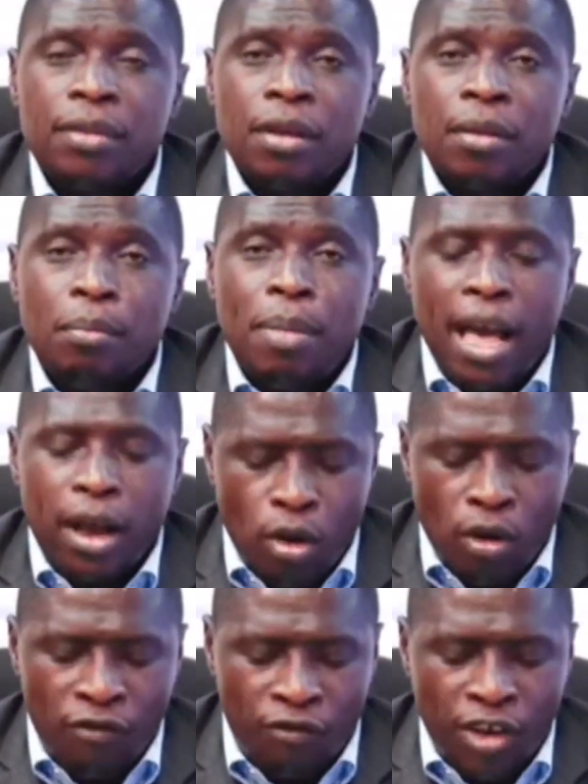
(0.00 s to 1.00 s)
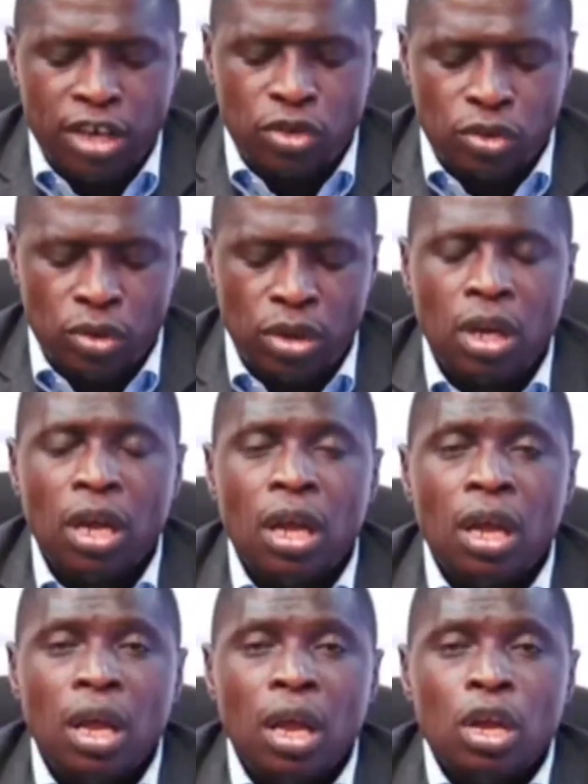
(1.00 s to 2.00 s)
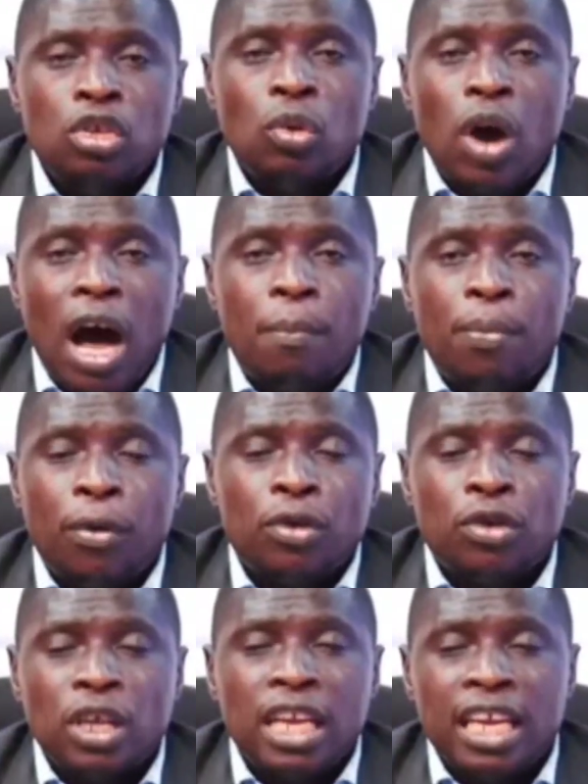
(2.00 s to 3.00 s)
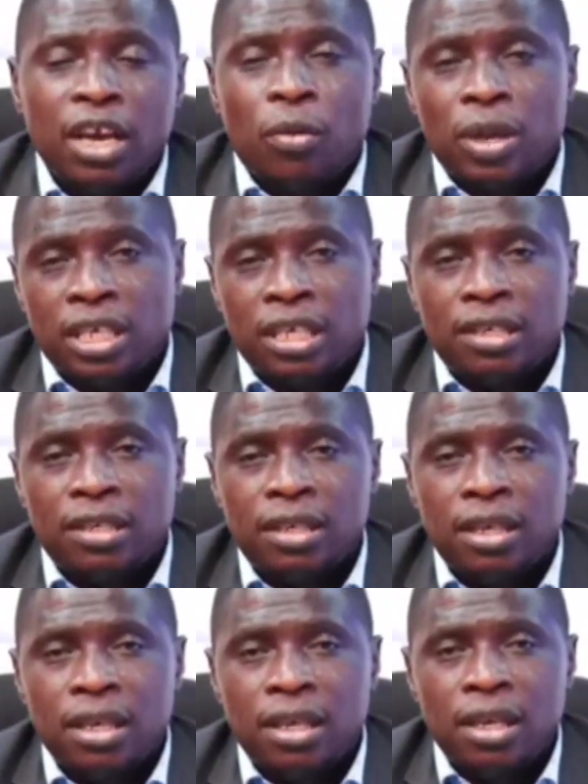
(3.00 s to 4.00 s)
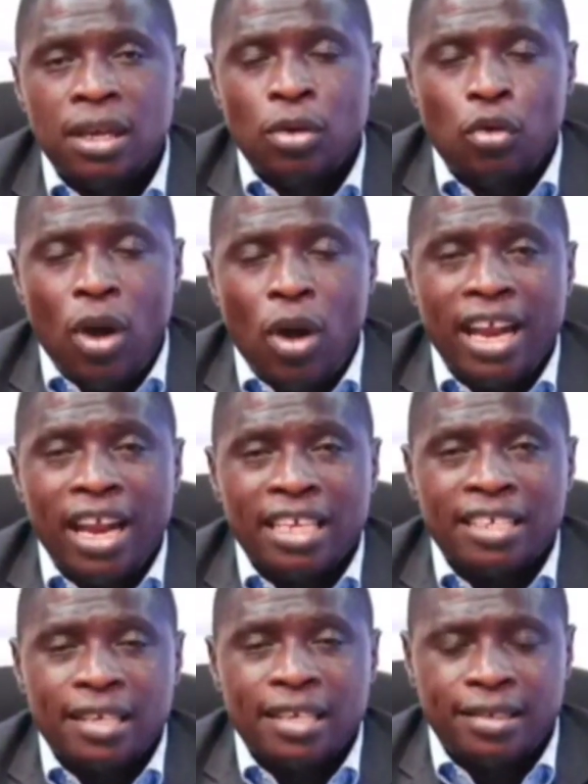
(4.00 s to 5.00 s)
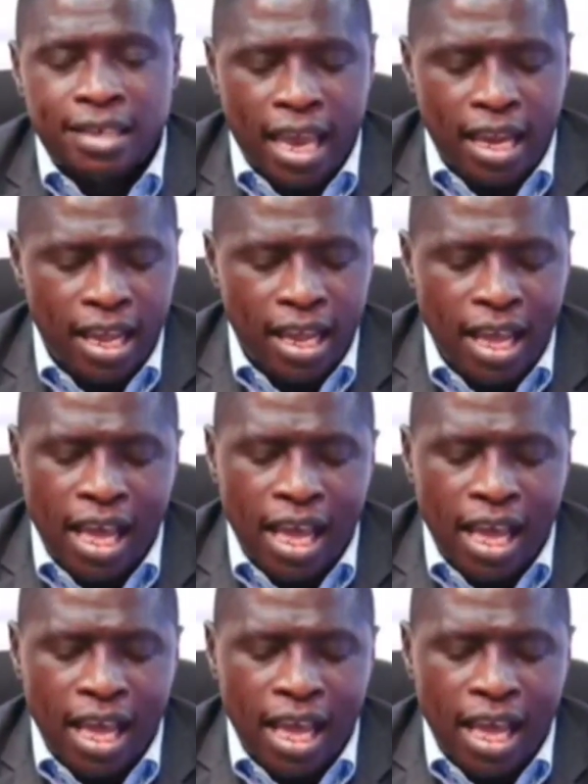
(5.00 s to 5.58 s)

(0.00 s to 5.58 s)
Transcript: by confession to uproot iniquities. Write it as I said.